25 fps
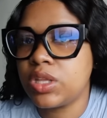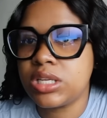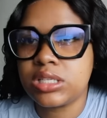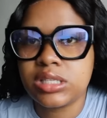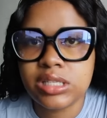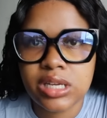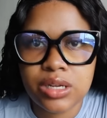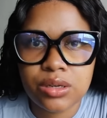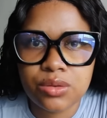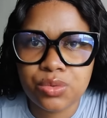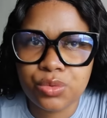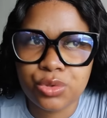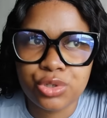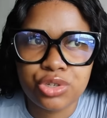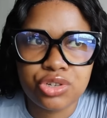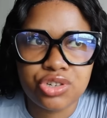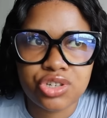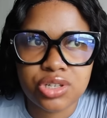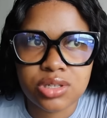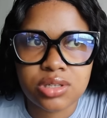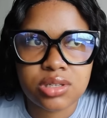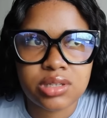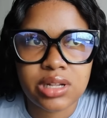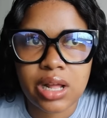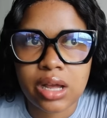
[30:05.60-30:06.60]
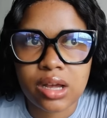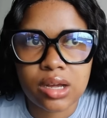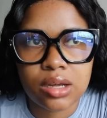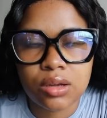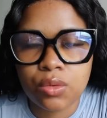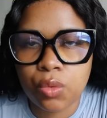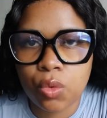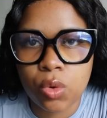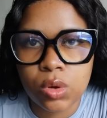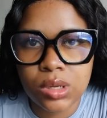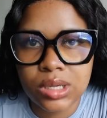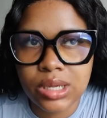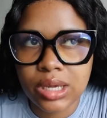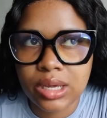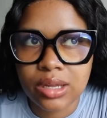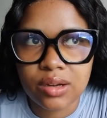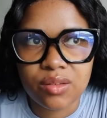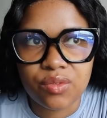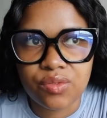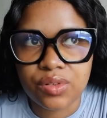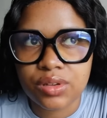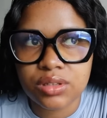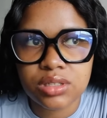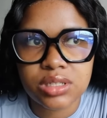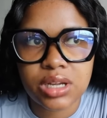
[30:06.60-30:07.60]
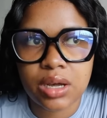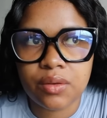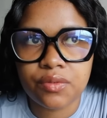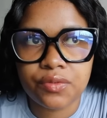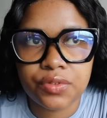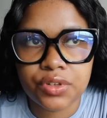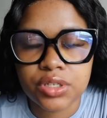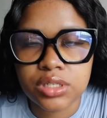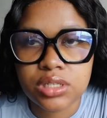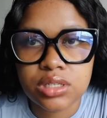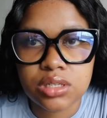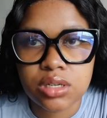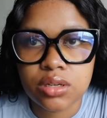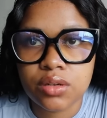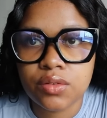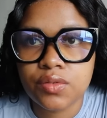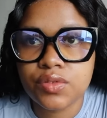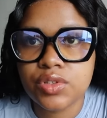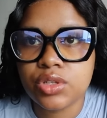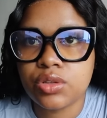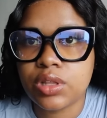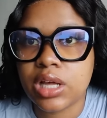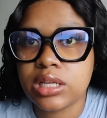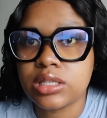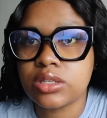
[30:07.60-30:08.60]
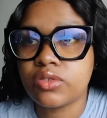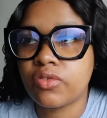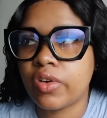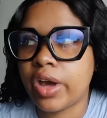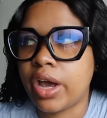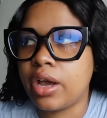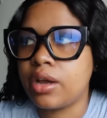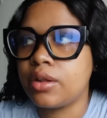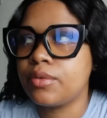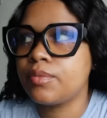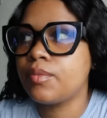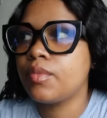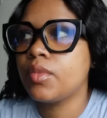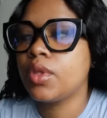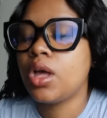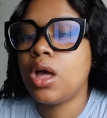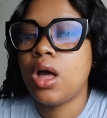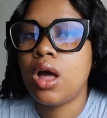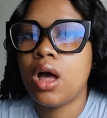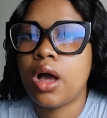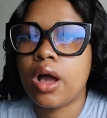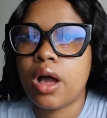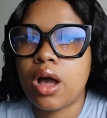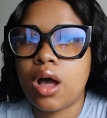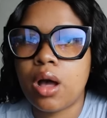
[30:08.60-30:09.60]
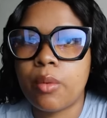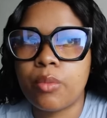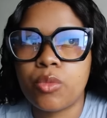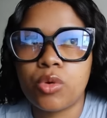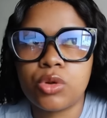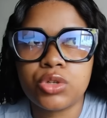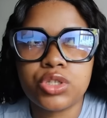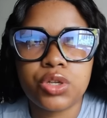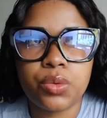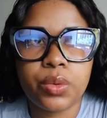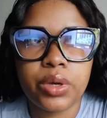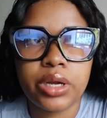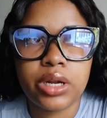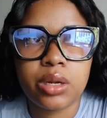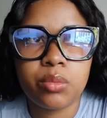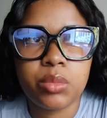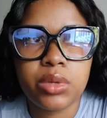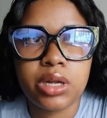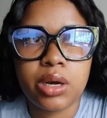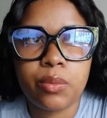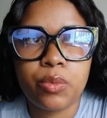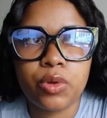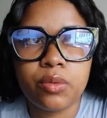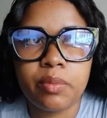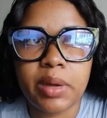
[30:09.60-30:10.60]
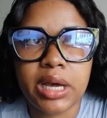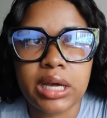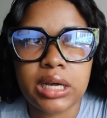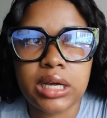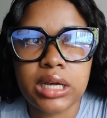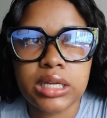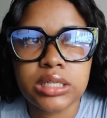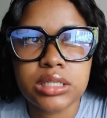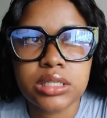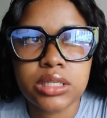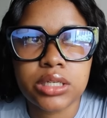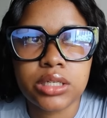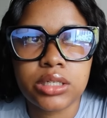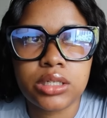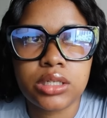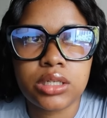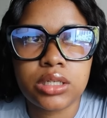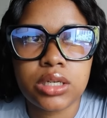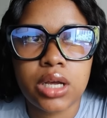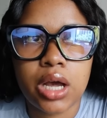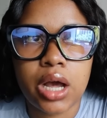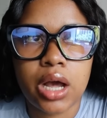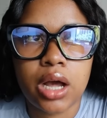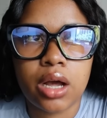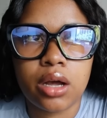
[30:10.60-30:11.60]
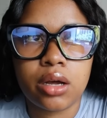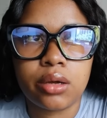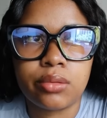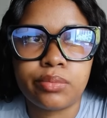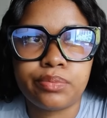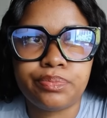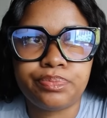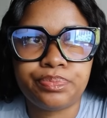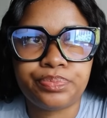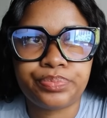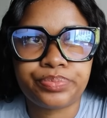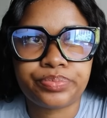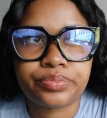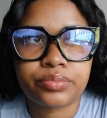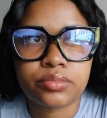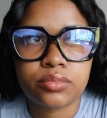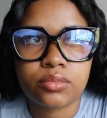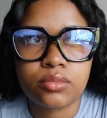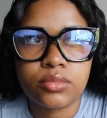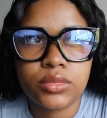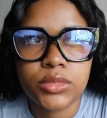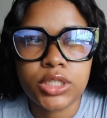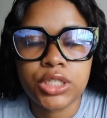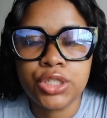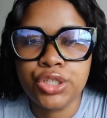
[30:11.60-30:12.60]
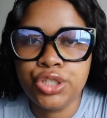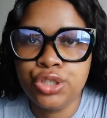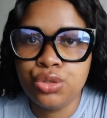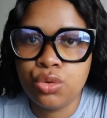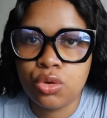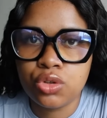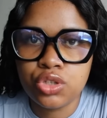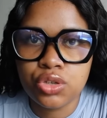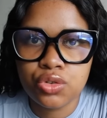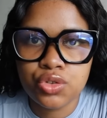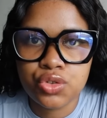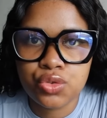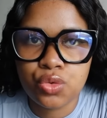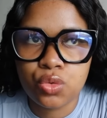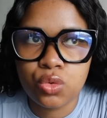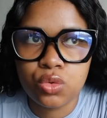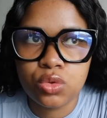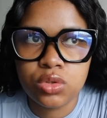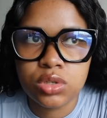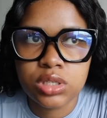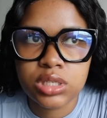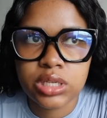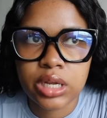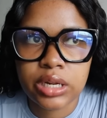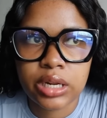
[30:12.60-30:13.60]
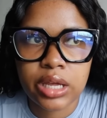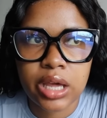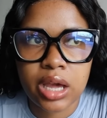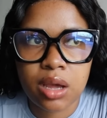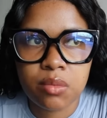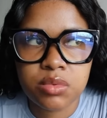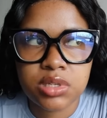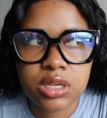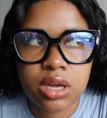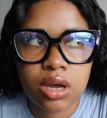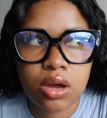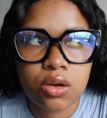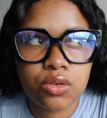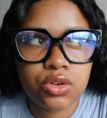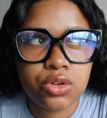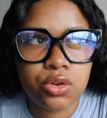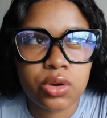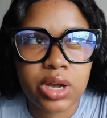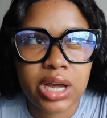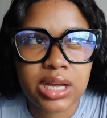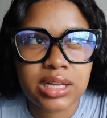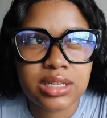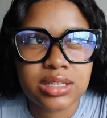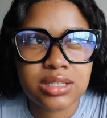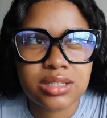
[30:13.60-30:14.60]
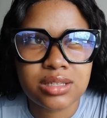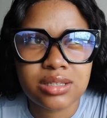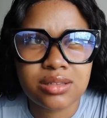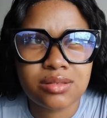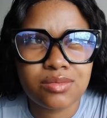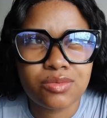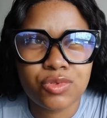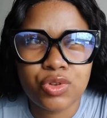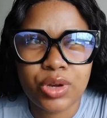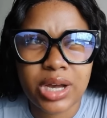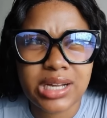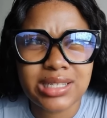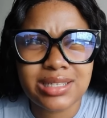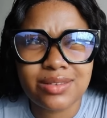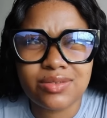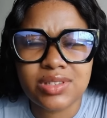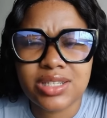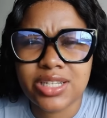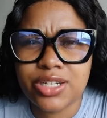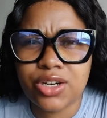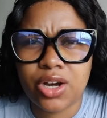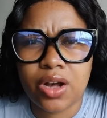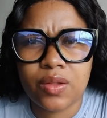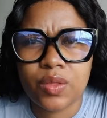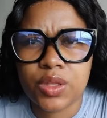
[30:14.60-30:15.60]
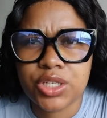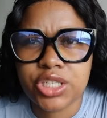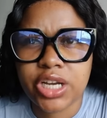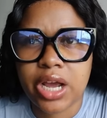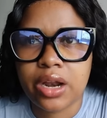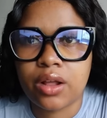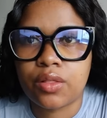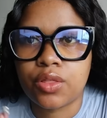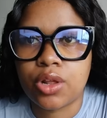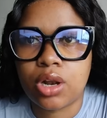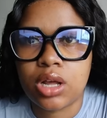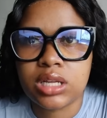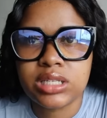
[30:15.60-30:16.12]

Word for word: They said we should just like walk in, first come, first serve, so that's fine. Also, we're gonna meet up with my cousin. She also schools in Cape Town. You guys have seen her on the channel.